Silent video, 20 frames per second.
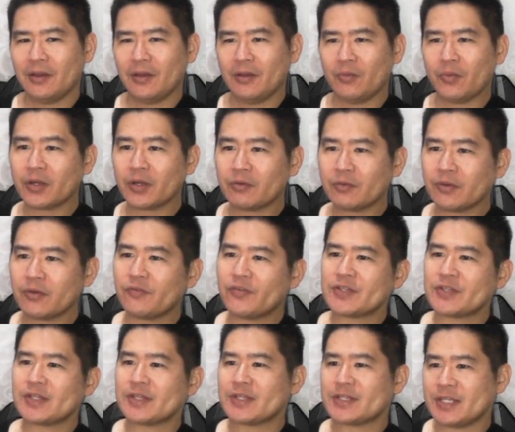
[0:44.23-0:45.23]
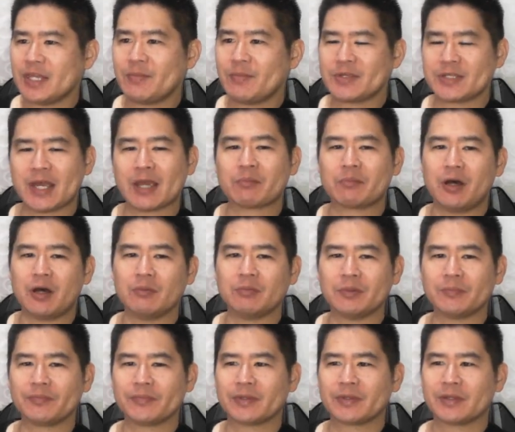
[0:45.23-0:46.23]
We're going to revisit the same exact
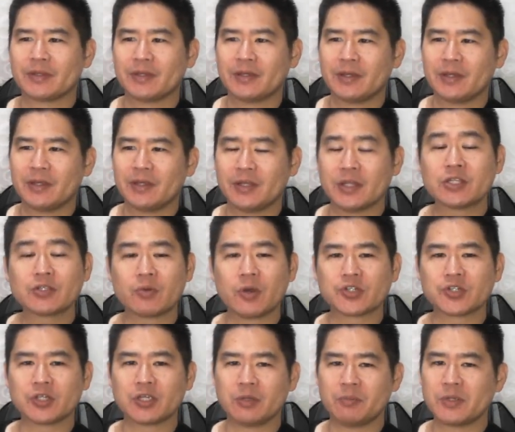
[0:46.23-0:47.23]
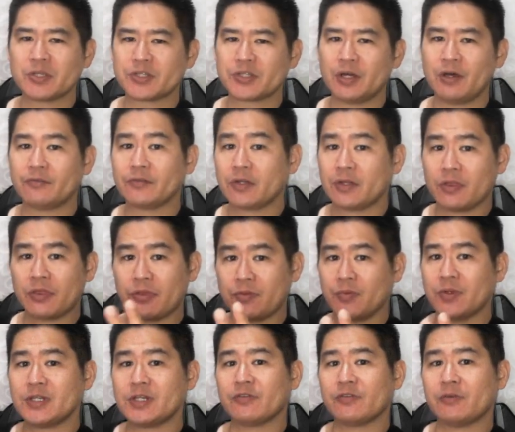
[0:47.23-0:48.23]
problem. This question can be solved
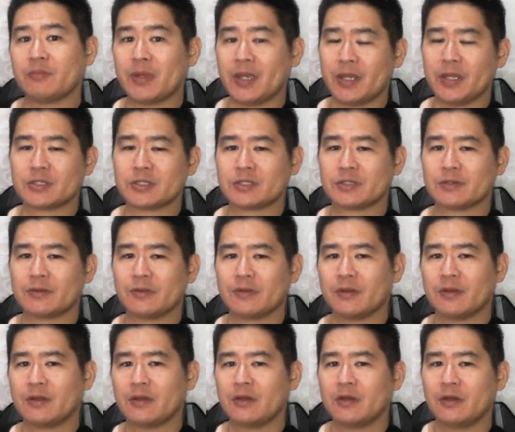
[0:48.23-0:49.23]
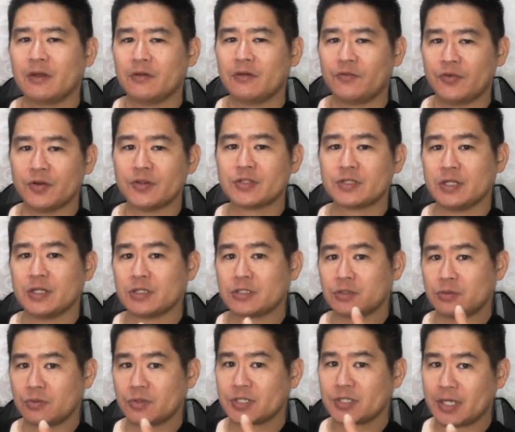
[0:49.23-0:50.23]
3 different ways. First is
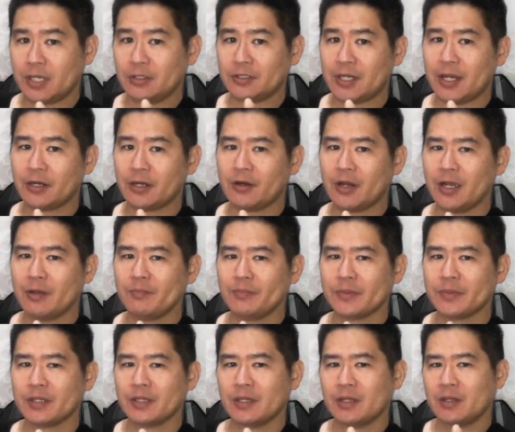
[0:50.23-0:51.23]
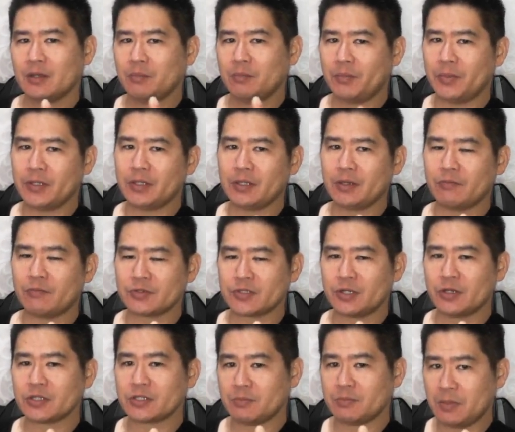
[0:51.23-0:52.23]
through a scale diagram, but the
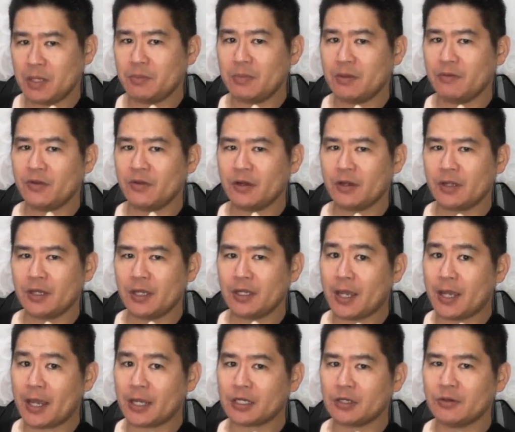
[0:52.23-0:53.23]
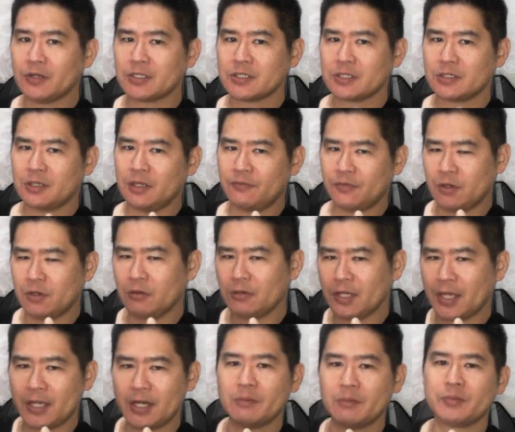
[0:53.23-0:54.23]
results may be very inaccurate if you don't
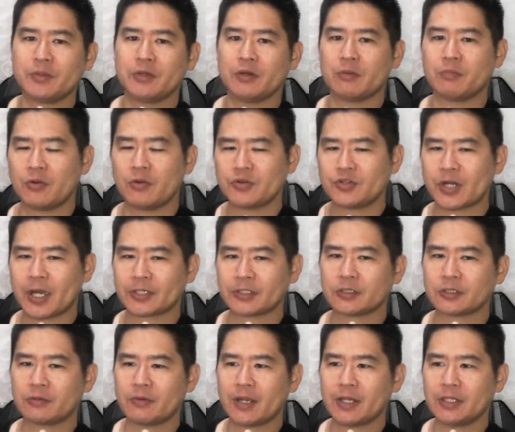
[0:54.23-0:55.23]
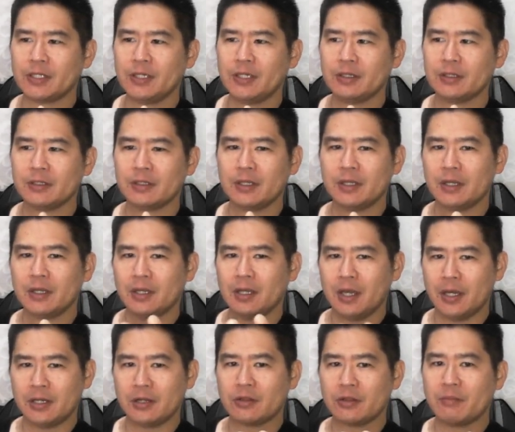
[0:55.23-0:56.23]
line up your protractor correctly.
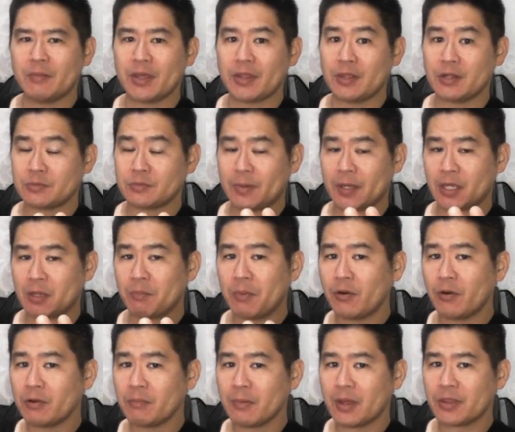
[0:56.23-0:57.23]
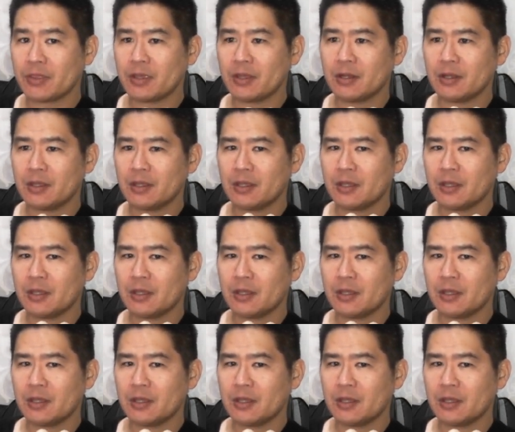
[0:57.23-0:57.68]
Another method is by component method,